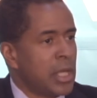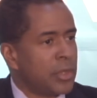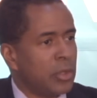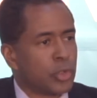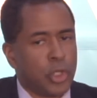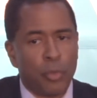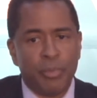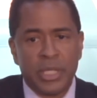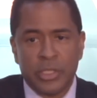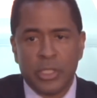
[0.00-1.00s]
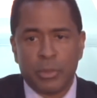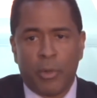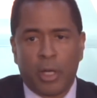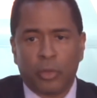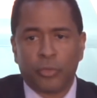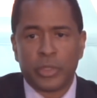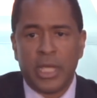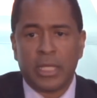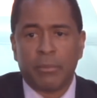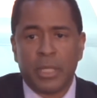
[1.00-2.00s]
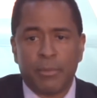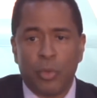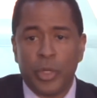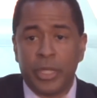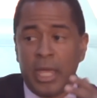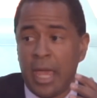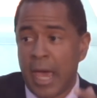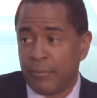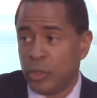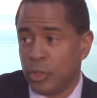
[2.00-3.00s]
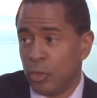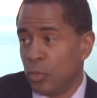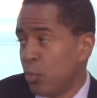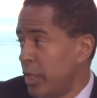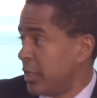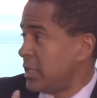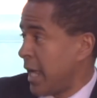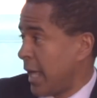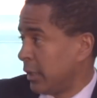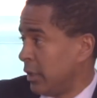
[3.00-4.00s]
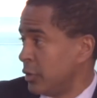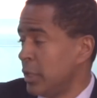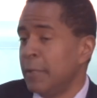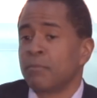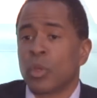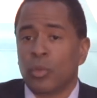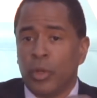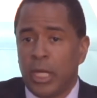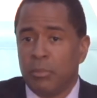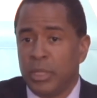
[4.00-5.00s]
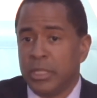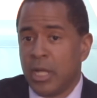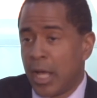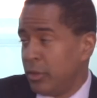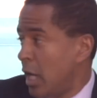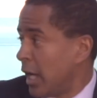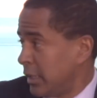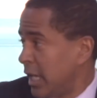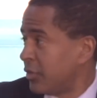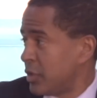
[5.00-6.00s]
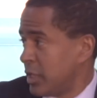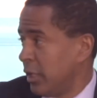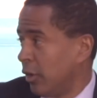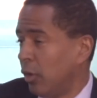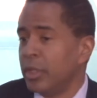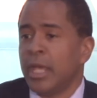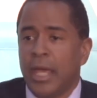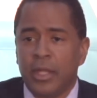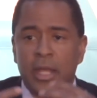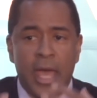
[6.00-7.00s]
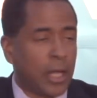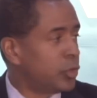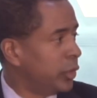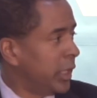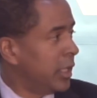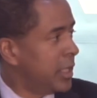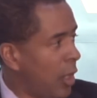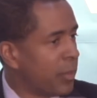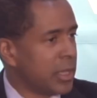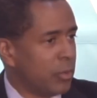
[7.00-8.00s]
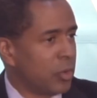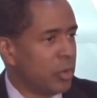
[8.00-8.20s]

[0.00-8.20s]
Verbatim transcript: then there's no business model for taking people with the aptitude, with the talent, right, but not yet the skill, and then actually helping them